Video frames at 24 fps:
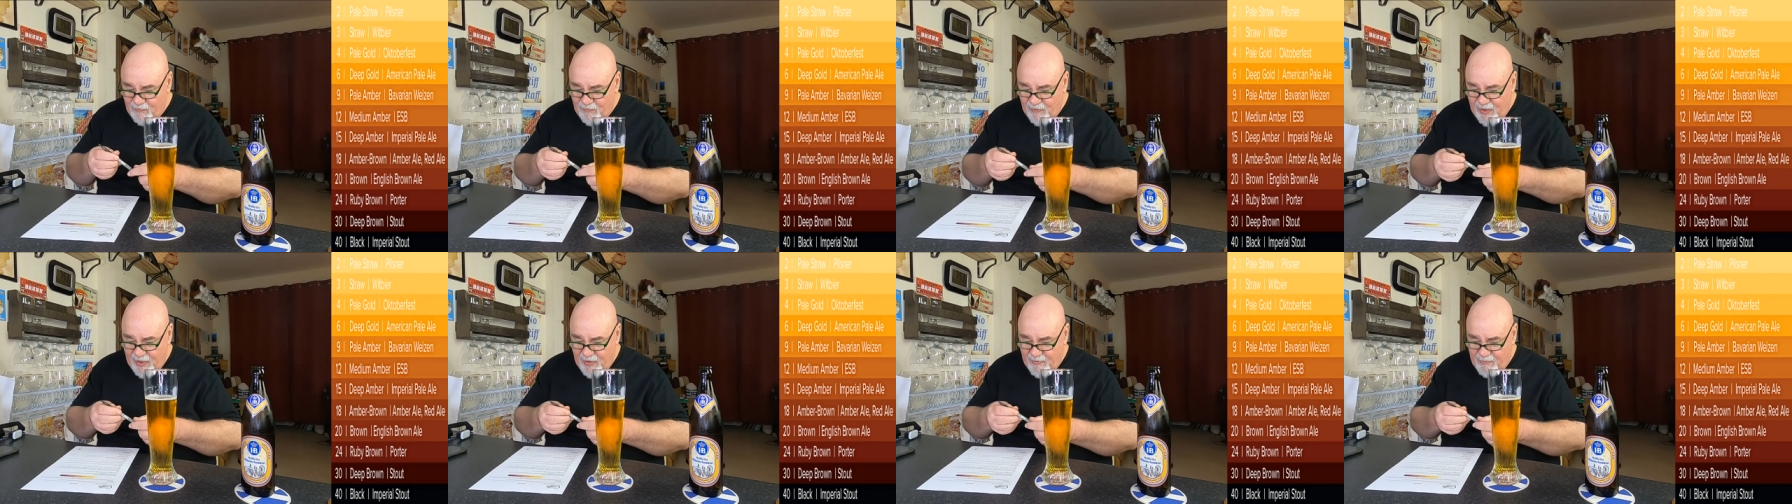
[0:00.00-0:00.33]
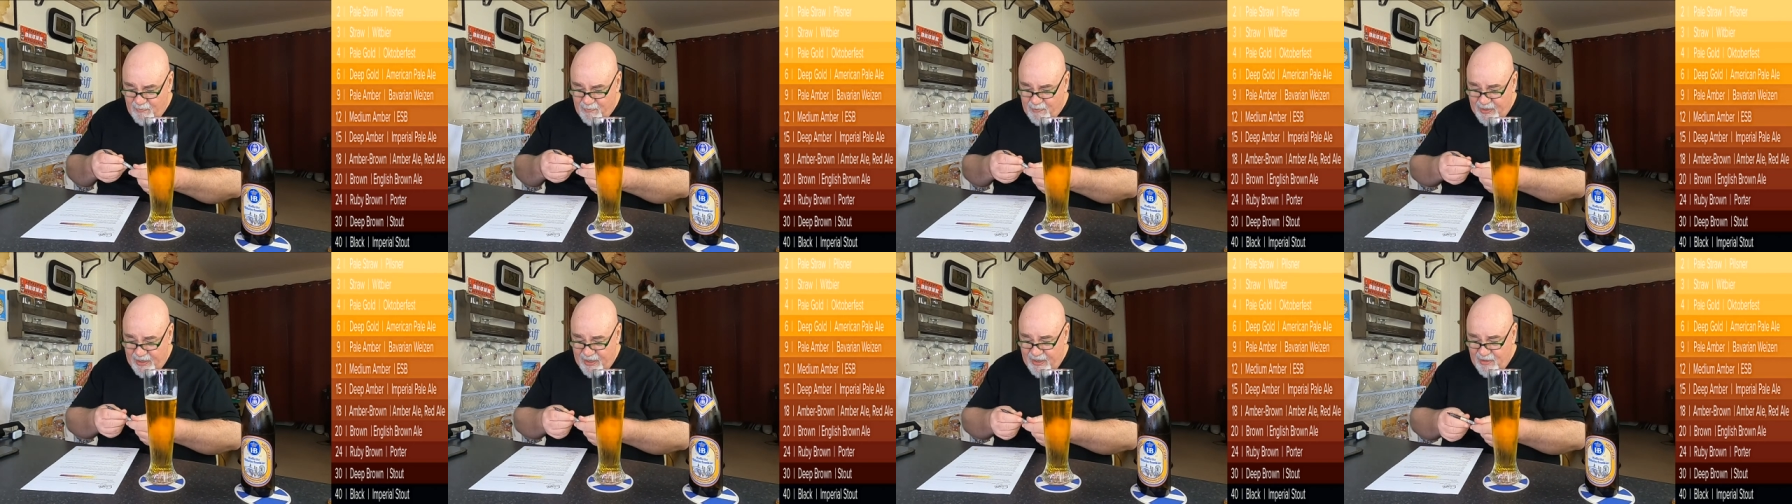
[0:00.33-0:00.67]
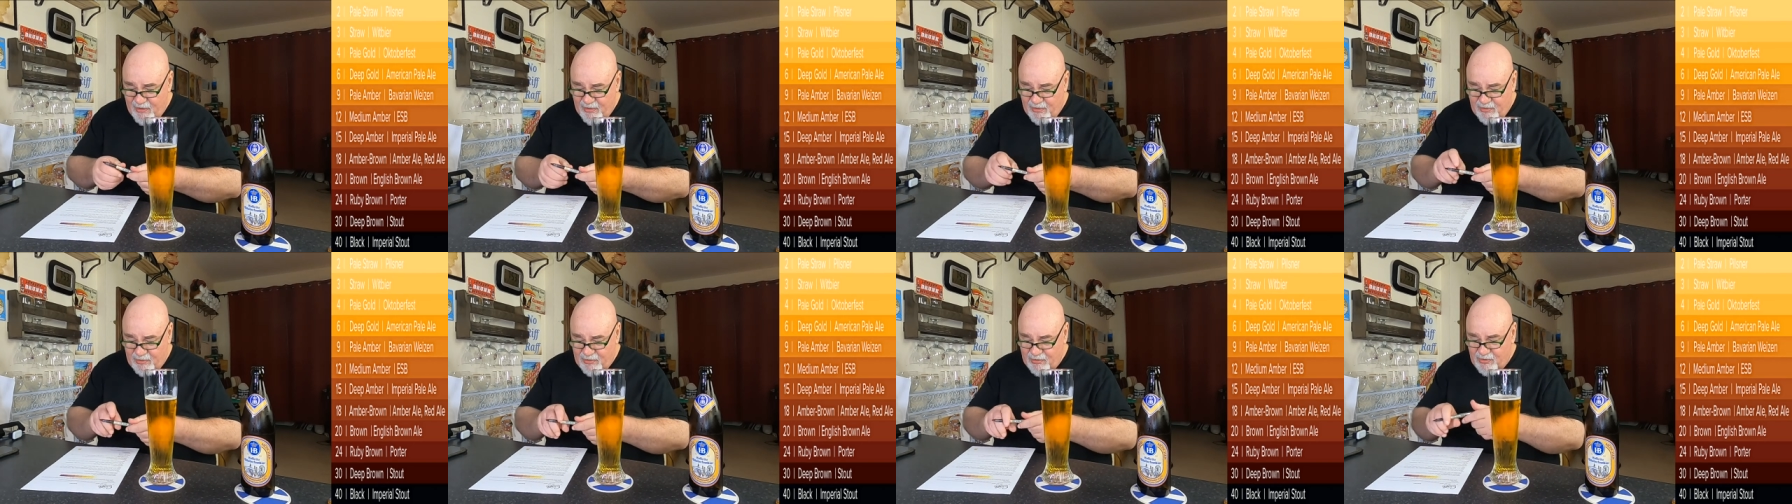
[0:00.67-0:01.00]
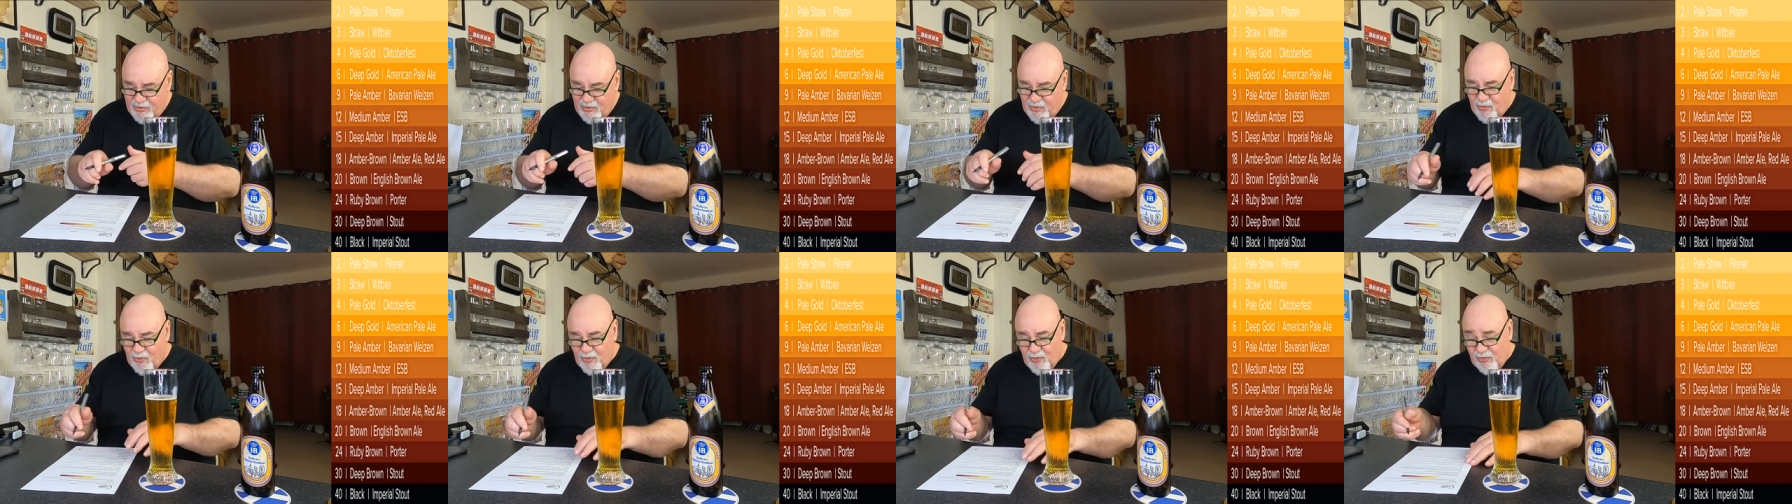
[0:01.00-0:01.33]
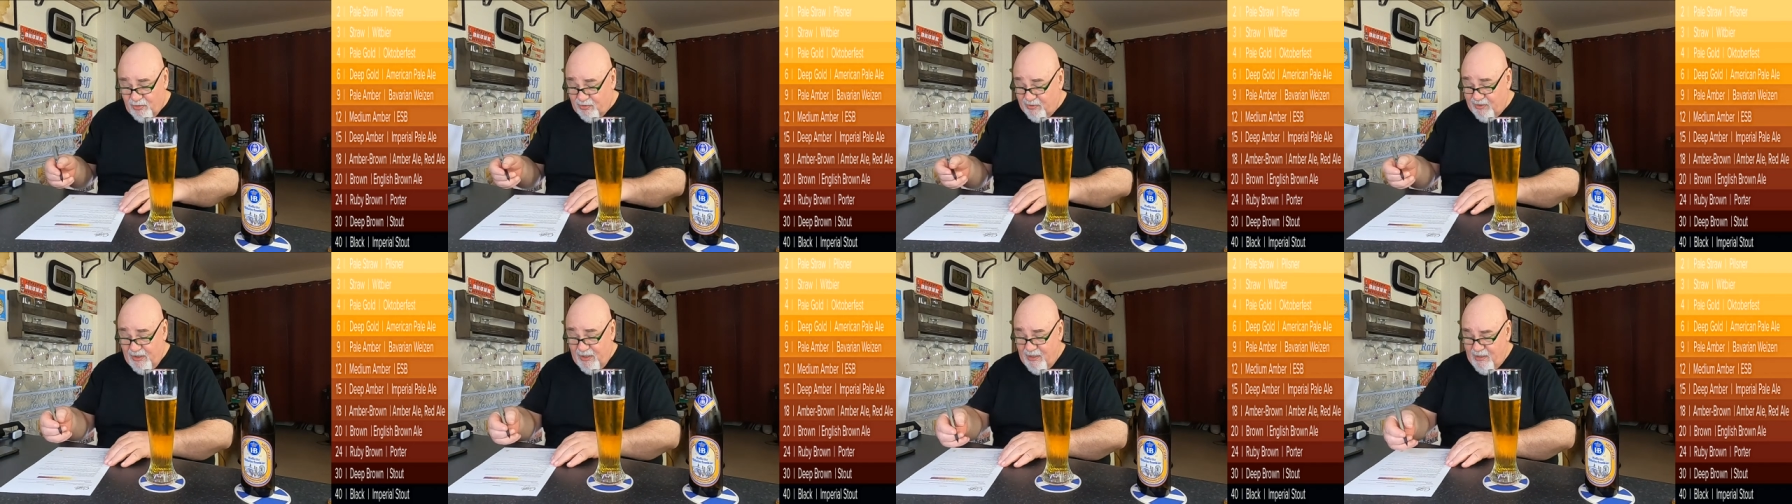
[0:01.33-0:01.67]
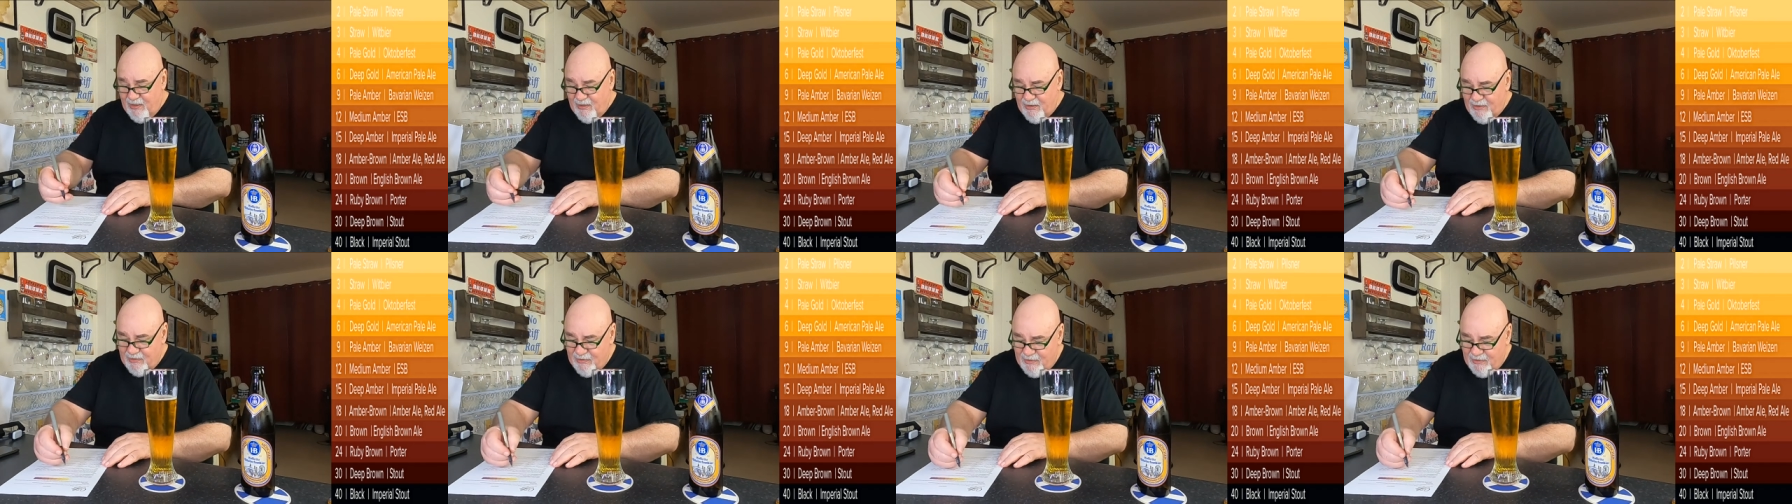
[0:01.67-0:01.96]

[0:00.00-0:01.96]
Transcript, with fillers: The pale gold yeah